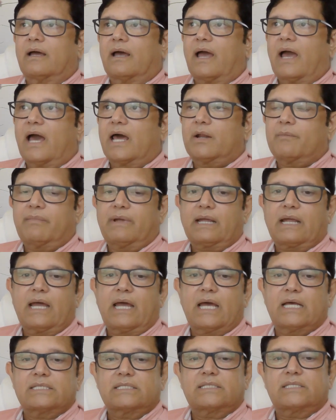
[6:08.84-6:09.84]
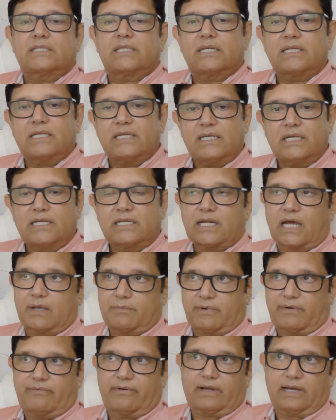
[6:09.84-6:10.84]
Arabic has three
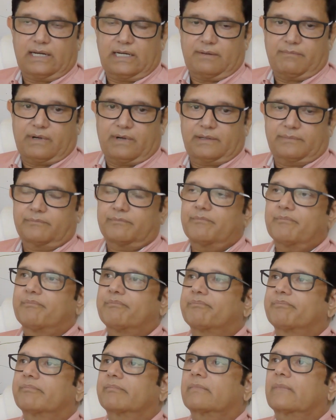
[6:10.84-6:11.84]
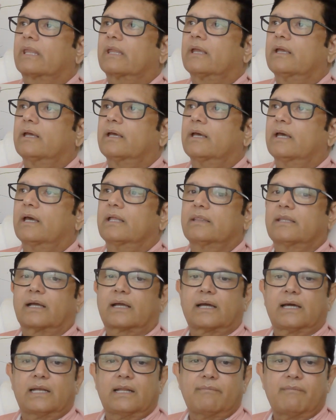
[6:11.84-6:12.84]
type of kalima, and the
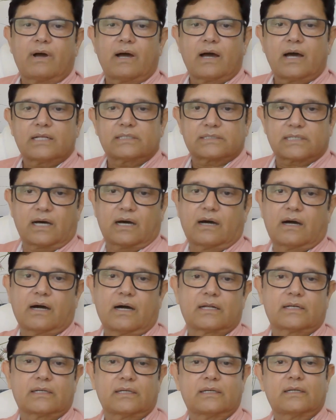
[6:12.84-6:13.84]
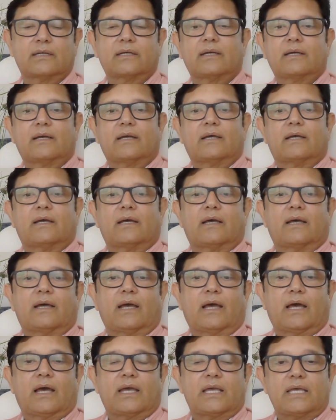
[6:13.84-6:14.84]
kalimat are
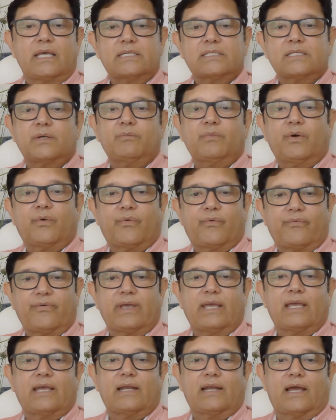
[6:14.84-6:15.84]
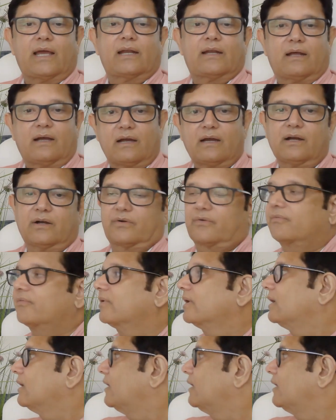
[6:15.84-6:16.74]
ism, fail, and harf.